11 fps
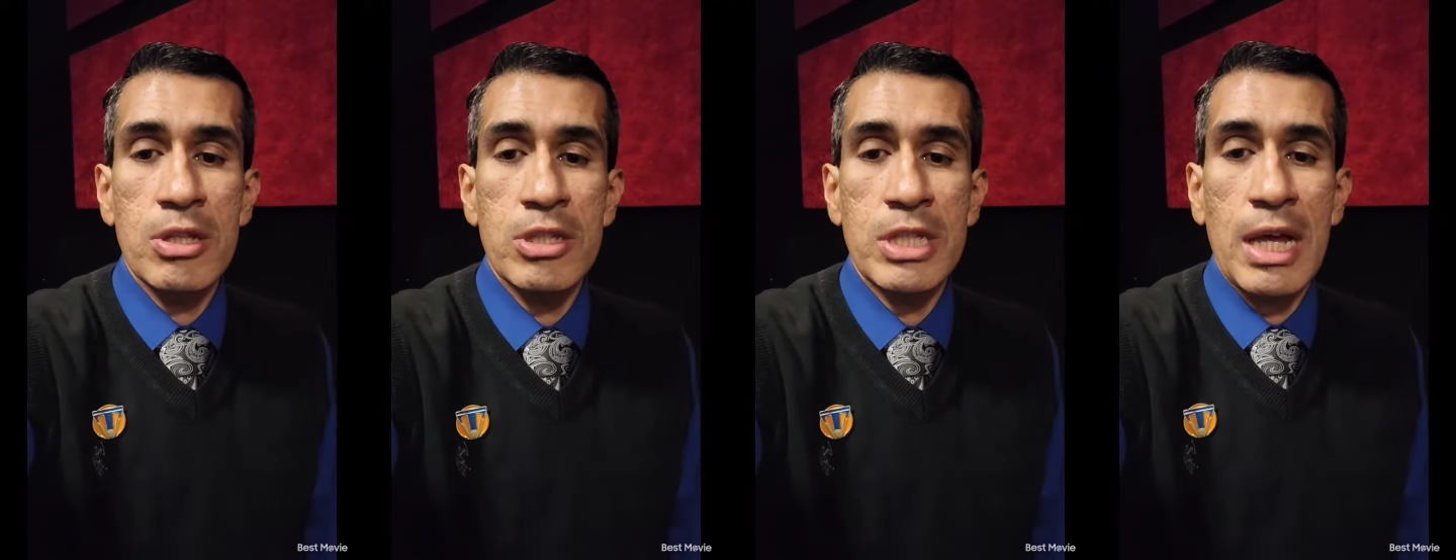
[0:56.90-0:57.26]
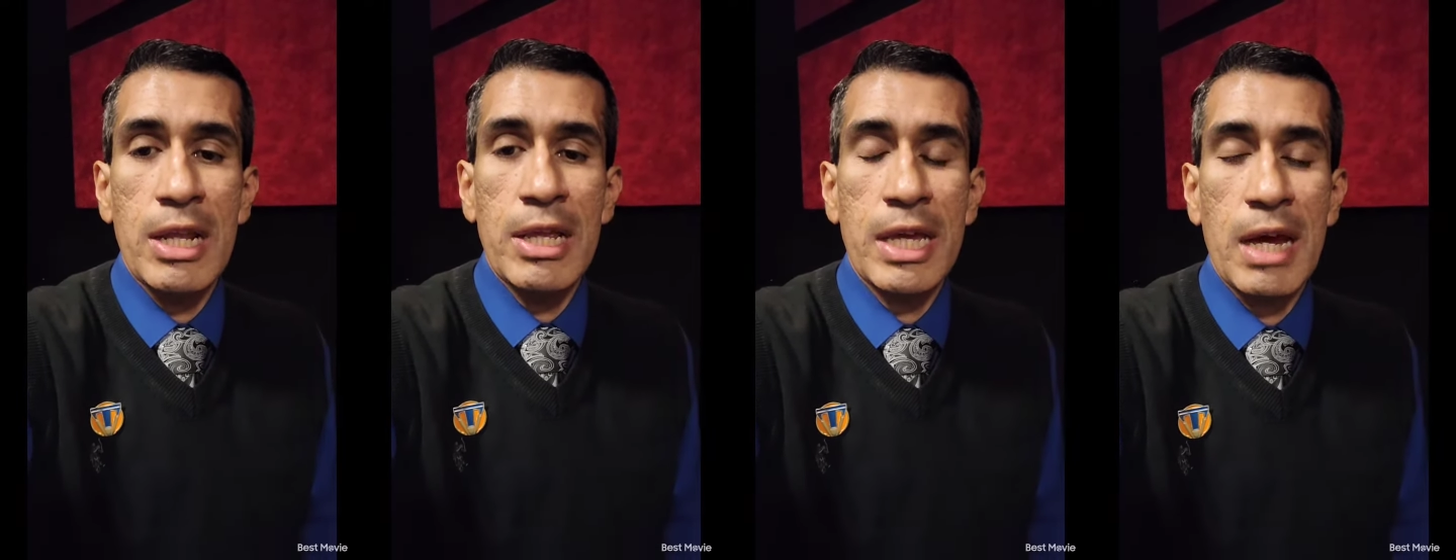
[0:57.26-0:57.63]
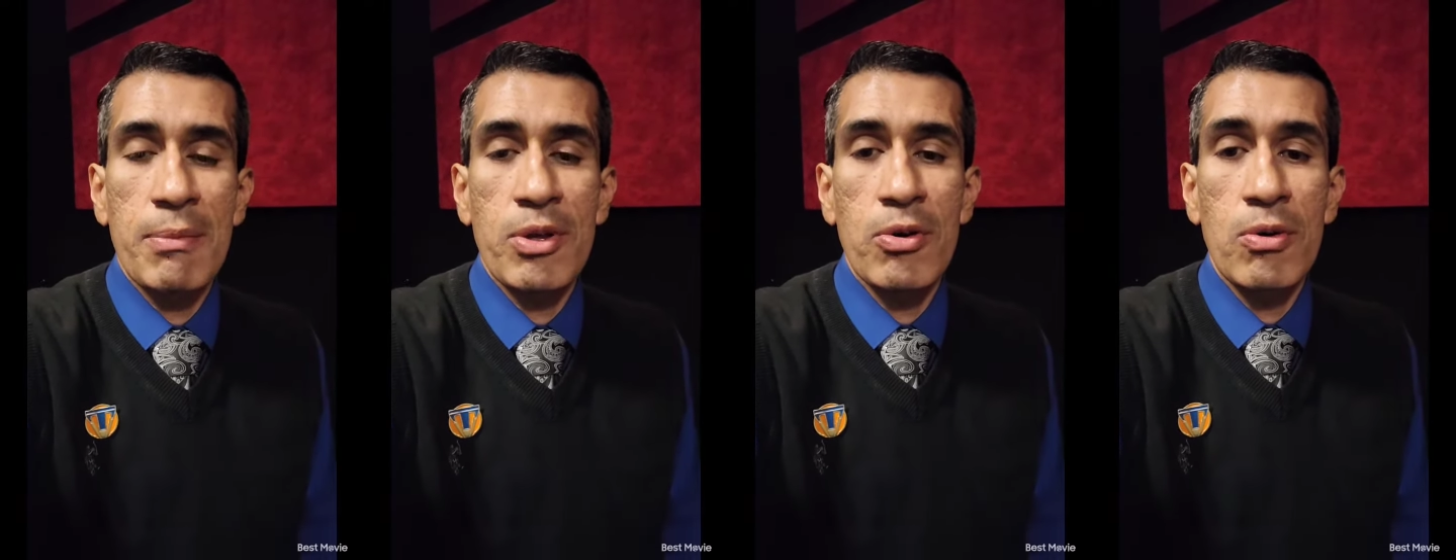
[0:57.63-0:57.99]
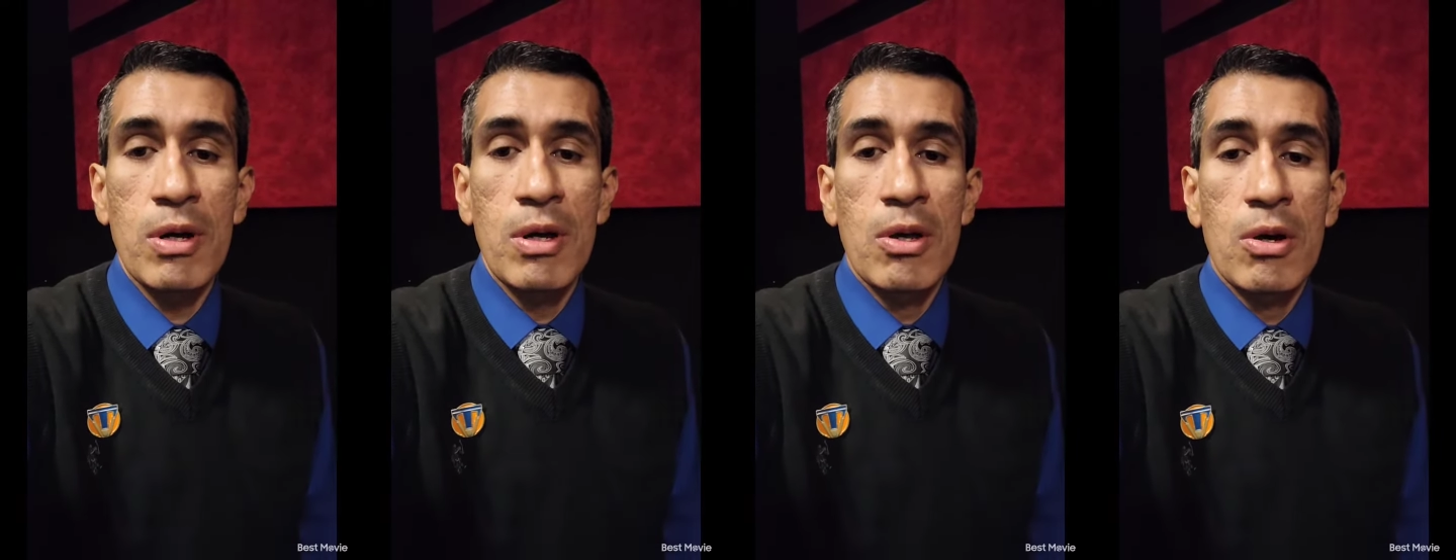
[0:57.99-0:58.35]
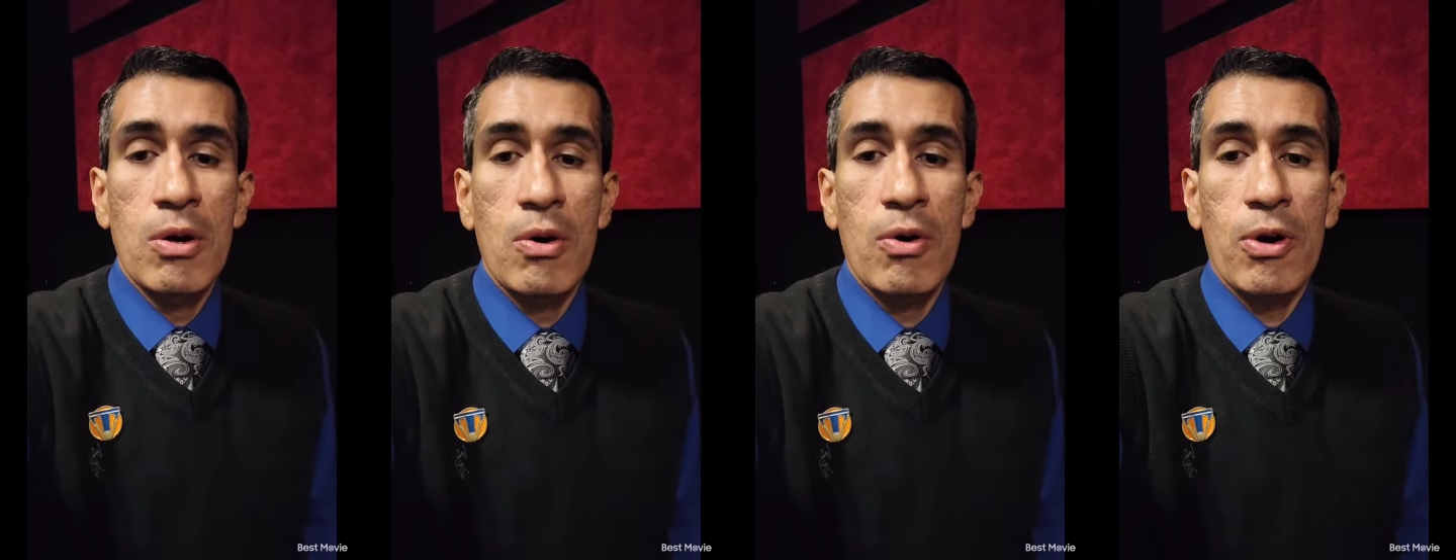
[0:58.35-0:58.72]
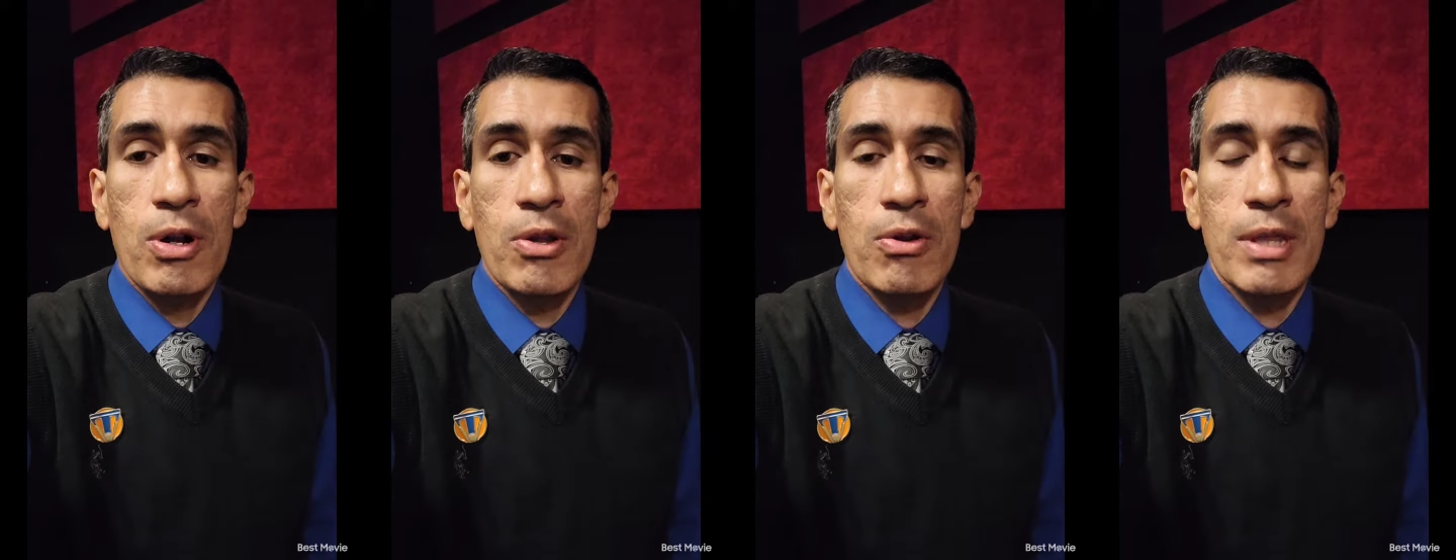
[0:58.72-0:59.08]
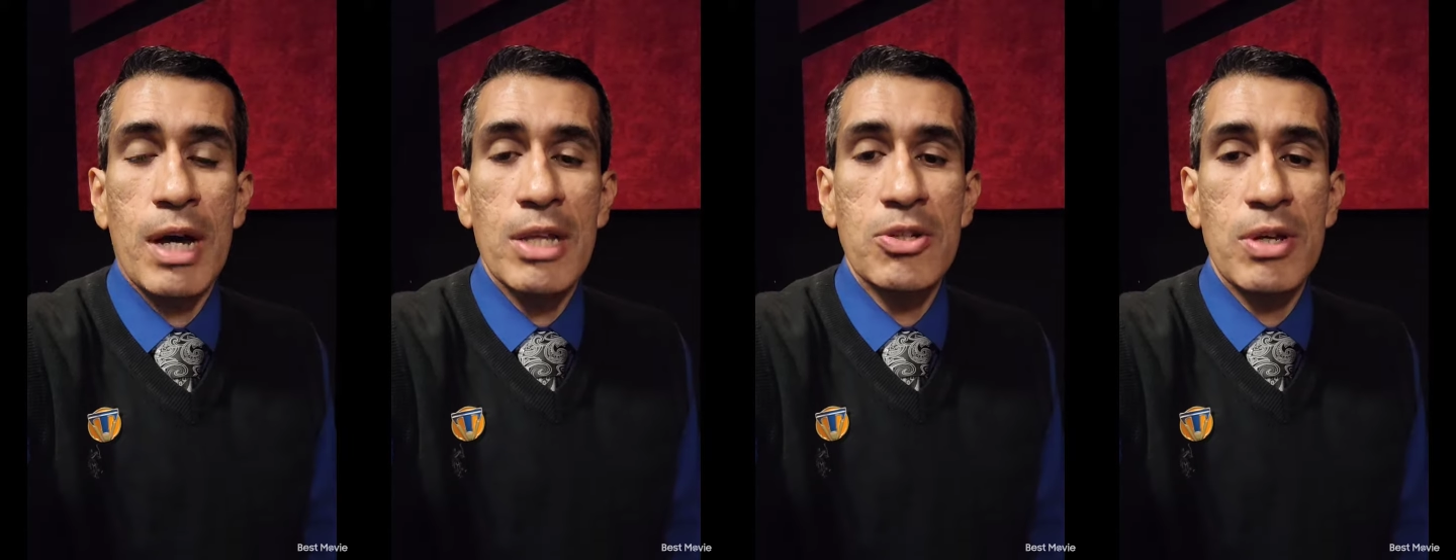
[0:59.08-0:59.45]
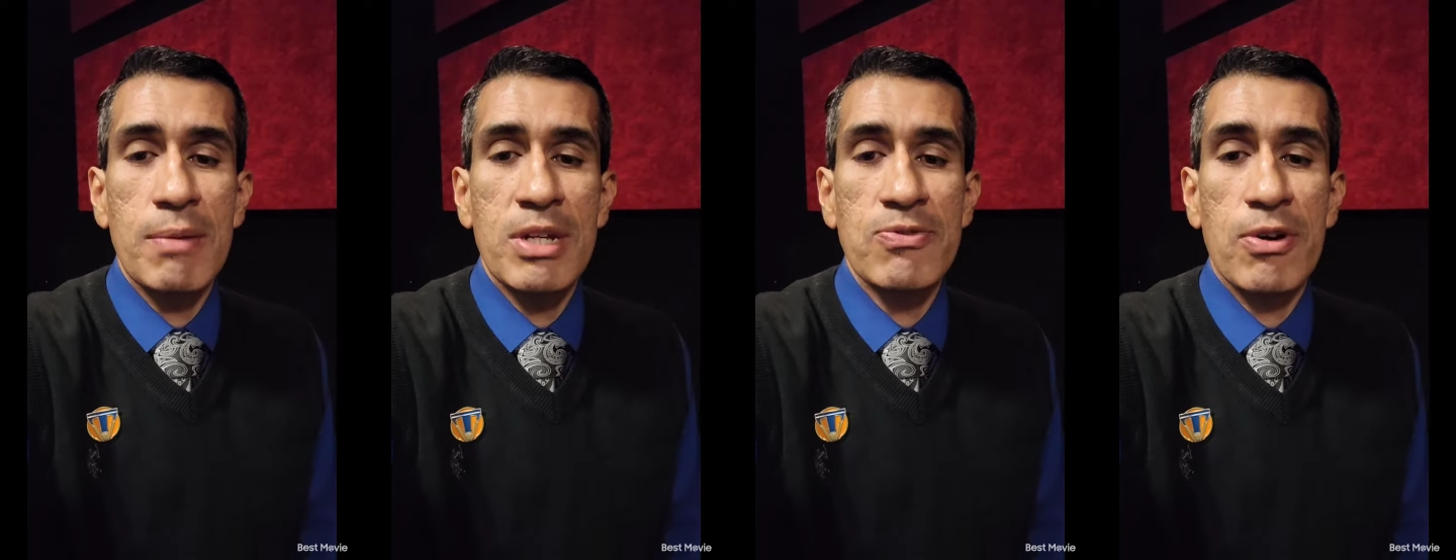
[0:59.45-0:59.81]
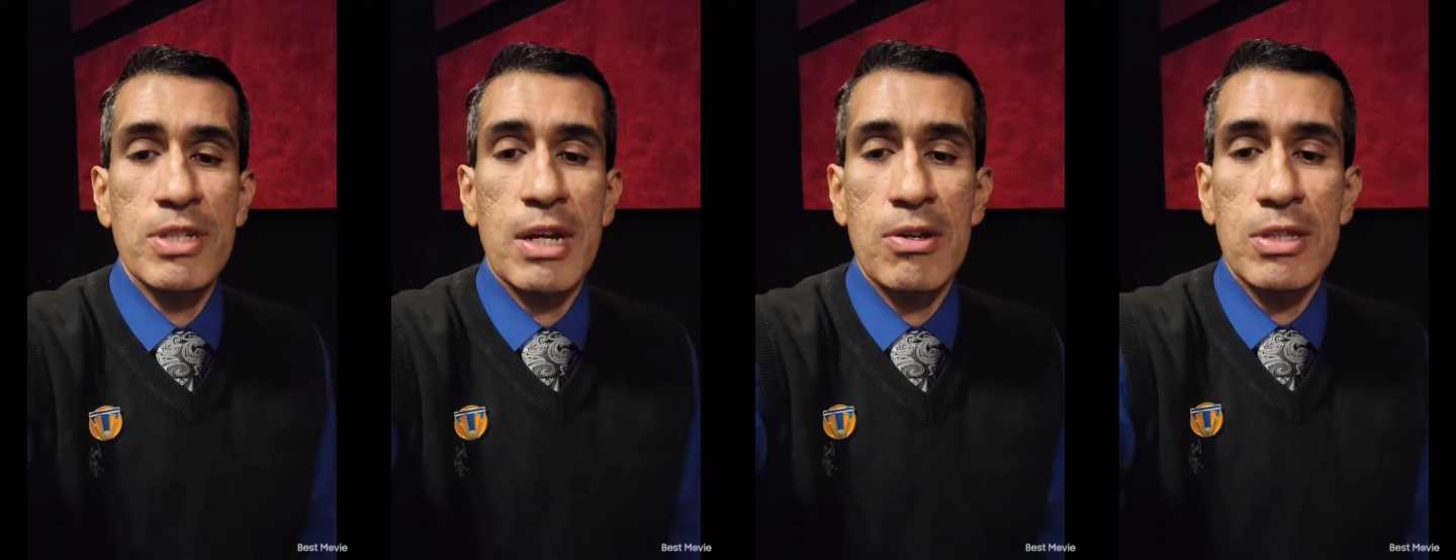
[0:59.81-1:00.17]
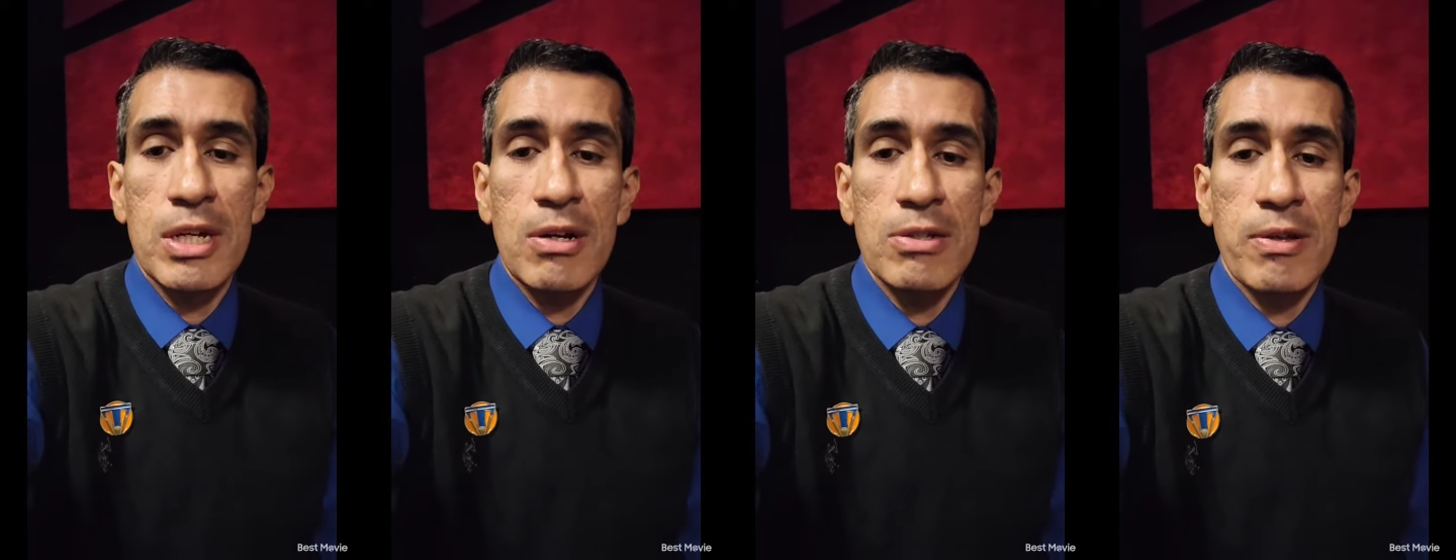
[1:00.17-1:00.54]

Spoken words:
Stan Lee cameo or a little nod to him as far as I could tell.